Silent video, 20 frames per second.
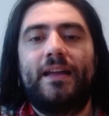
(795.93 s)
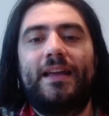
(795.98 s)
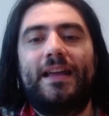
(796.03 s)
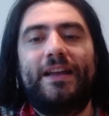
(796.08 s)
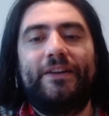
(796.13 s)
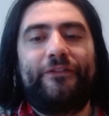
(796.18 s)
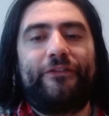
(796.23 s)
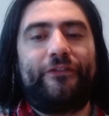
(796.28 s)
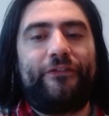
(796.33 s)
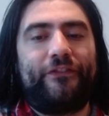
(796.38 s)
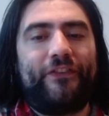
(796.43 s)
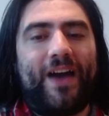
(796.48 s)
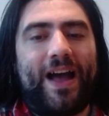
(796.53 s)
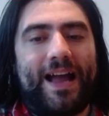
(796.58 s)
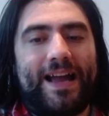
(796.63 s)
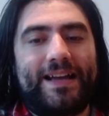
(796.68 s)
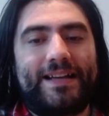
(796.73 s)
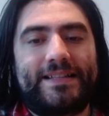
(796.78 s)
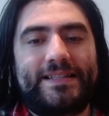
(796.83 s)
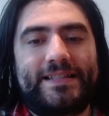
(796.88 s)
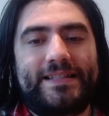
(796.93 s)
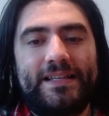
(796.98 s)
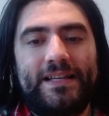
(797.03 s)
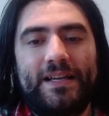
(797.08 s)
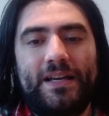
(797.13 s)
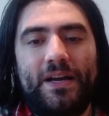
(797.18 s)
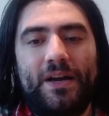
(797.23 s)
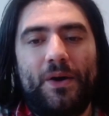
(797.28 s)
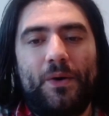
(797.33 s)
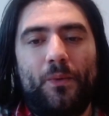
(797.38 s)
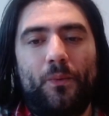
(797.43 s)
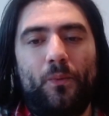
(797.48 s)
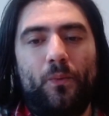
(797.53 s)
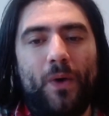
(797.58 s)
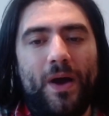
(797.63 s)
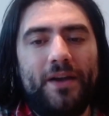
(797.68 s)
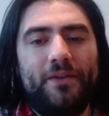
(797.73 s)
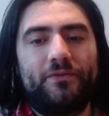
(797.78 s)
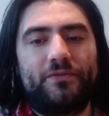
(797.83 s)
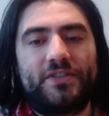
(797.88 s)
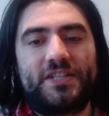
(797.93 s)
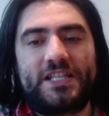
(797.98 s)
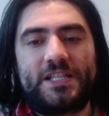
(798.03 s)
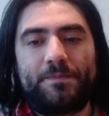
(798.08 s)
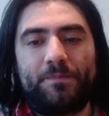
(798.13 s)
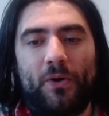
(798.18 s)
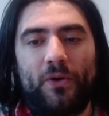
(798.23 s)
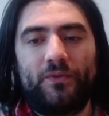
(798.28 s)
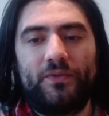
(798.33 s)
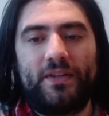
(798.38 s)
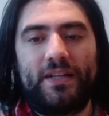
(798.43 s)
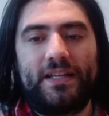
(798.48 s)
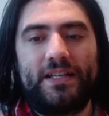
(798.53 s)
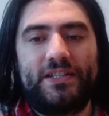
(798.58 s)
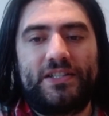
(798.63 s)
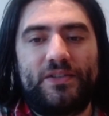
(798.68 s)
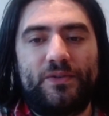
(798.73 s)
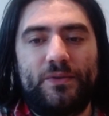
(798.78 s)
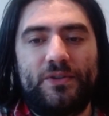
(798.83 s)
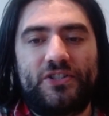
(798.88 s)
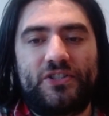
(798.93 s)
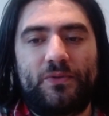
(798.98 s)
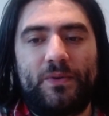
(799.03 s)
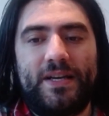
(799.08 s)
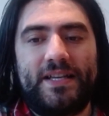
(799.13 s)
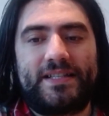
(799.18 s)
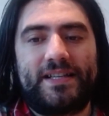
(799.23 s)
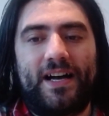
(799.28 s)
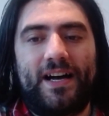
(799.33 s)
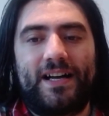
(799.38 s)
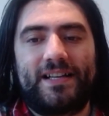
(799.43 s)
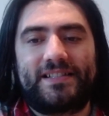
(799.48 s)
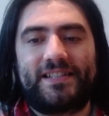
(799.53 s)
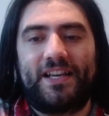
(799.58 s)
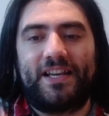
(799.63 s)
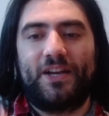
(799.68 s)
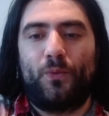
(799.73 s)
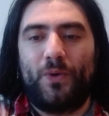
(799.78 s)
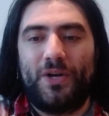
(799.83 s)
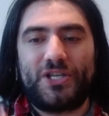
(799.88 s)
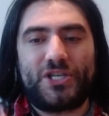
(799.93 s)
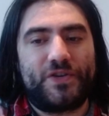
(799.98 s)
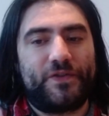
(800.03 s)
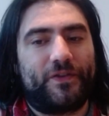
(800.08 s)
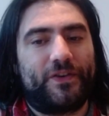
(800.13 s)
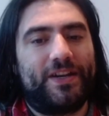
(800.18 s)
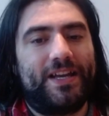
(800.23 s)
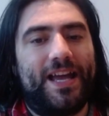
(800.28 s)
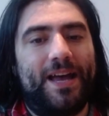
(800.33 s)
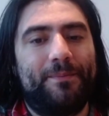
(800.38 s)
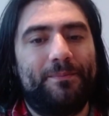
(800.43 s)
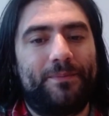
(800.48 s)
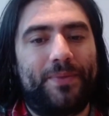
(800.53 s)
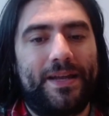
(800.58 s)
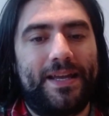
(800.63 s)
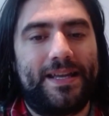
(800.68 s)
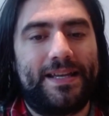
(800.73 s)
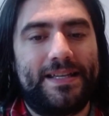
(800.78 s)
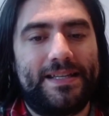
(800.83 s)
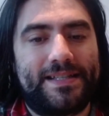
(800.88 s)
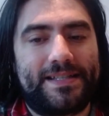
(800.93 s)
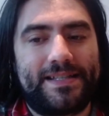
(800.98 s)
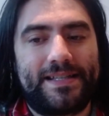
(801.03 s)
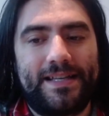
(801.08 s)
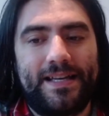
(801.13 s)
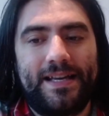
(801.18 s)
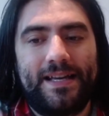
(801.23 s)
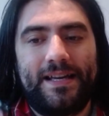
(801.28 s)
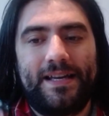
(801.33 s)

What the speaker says: In fact, when responding to a tweet asking which three MPs